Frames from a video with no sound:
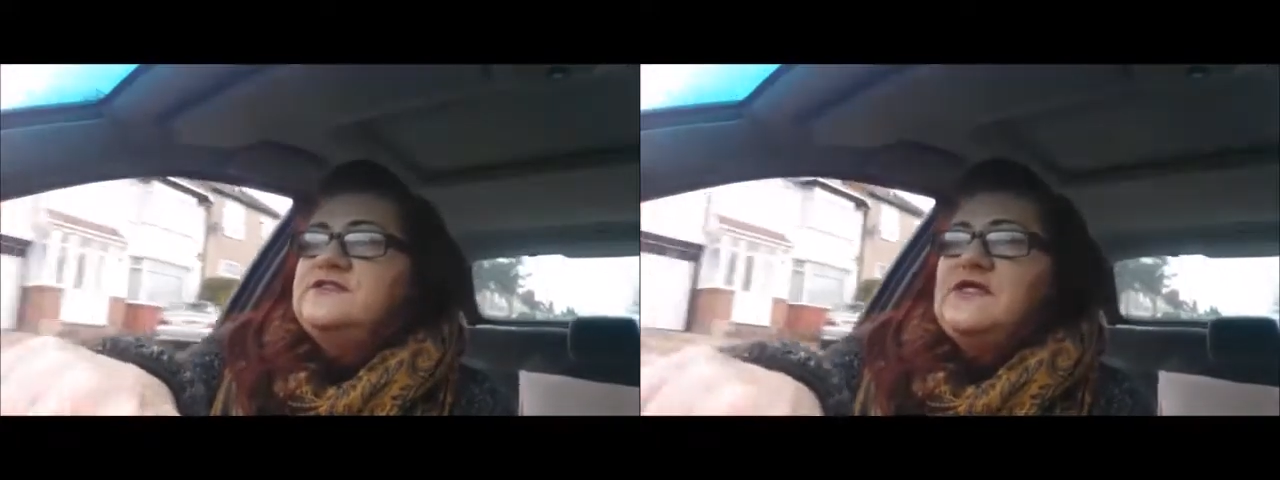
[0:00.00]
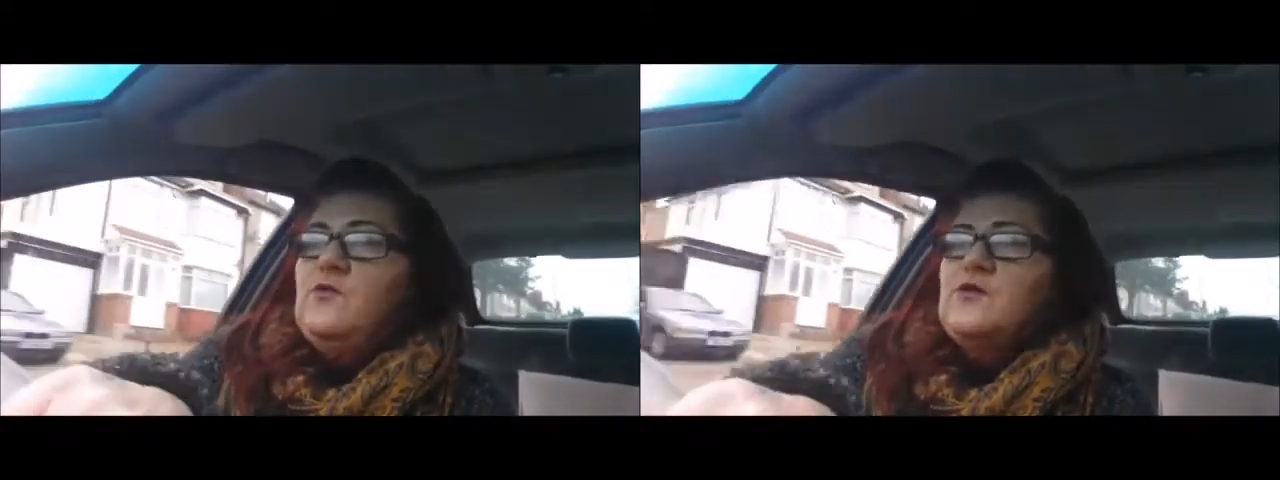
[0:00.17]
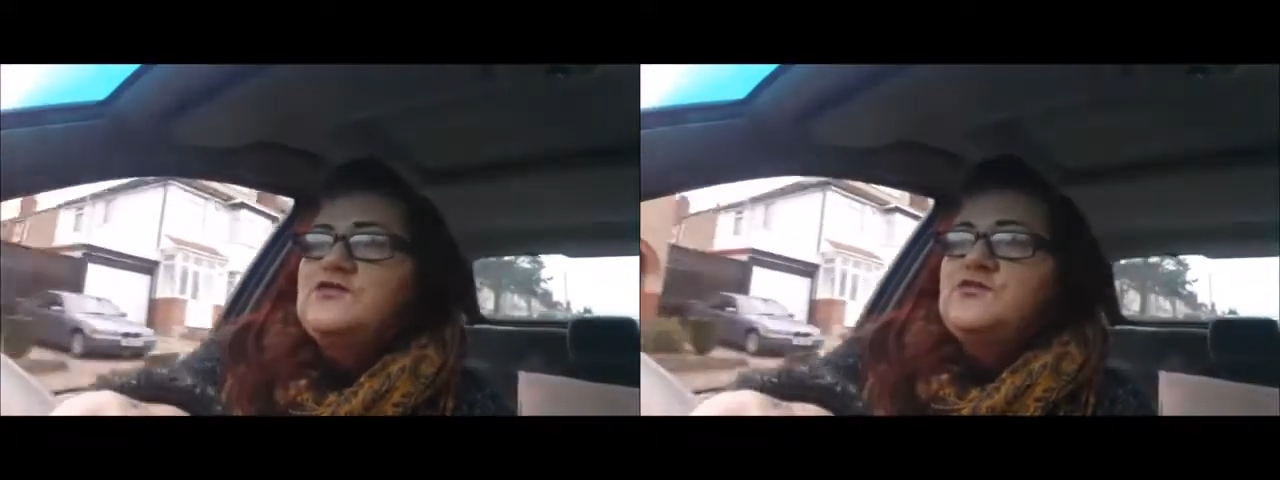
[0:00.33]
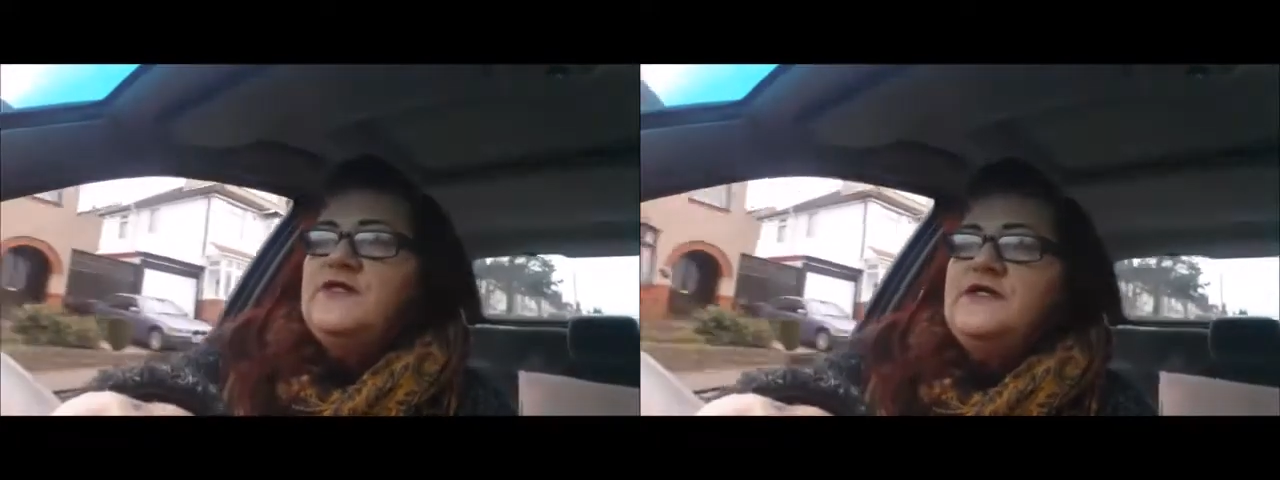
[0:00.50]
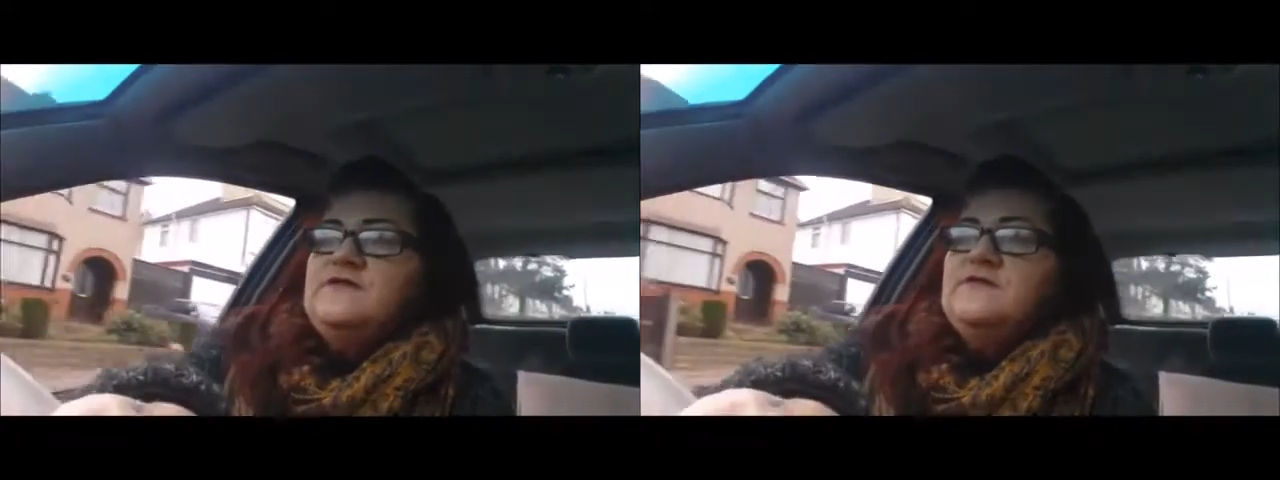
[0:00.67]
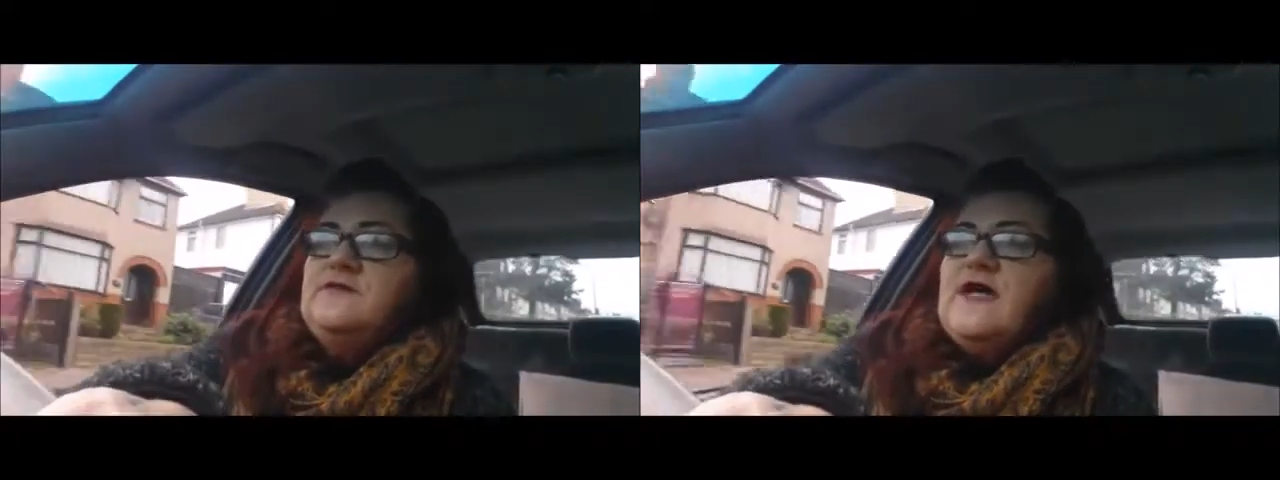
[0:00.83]
see what's
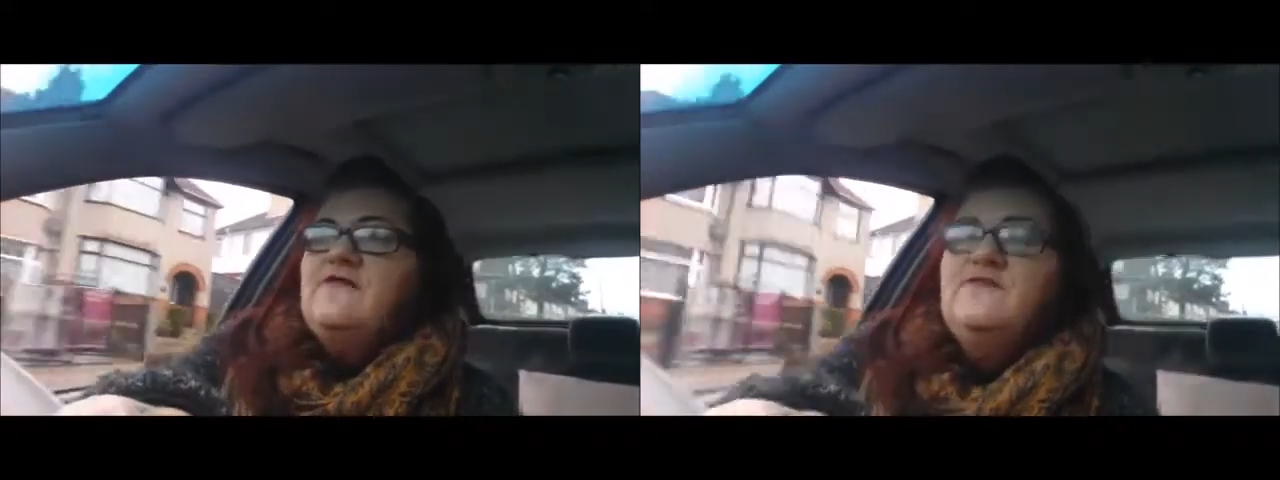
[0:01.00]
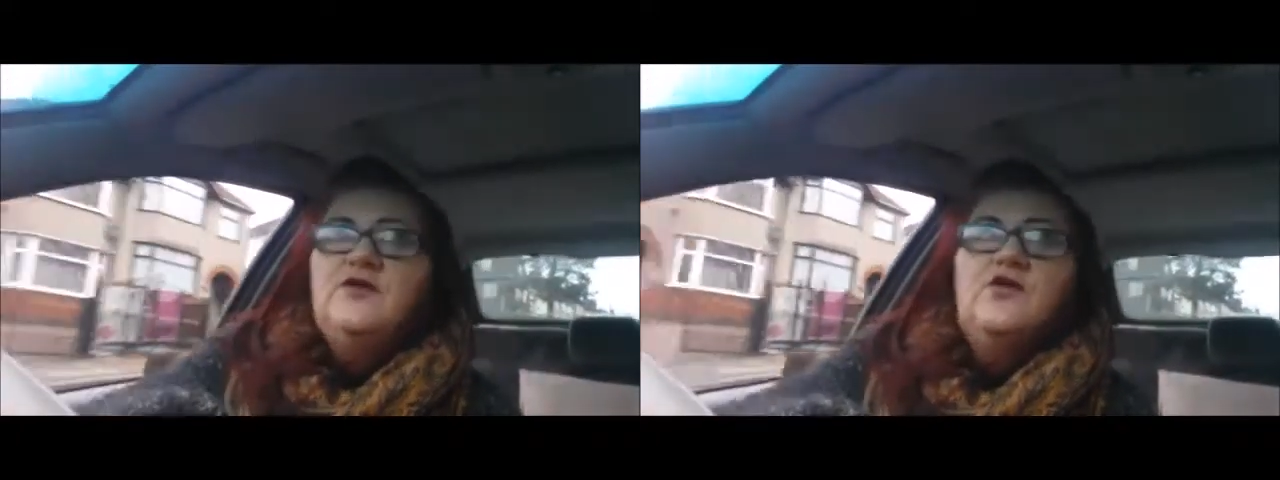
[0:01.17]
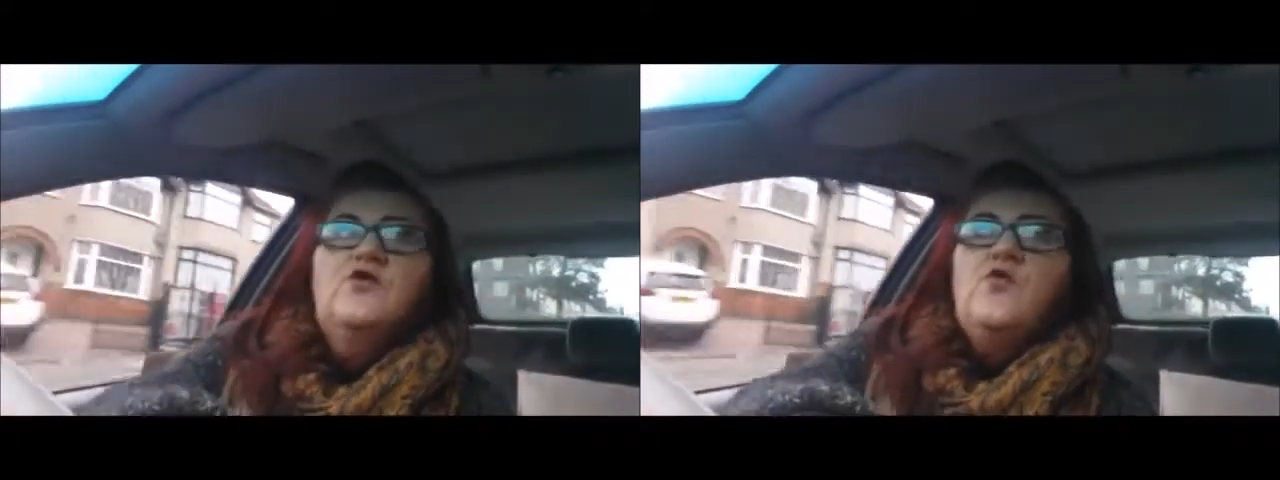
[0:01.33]
real, have a look,